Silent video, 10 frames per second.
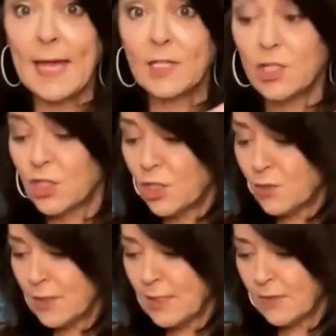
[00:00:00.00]
I just
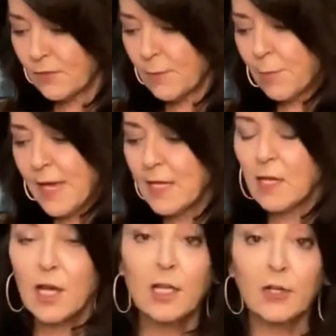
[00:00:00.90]
used a different
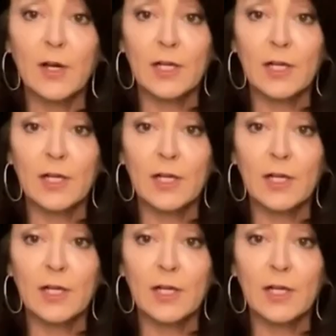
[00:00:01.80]
paint color.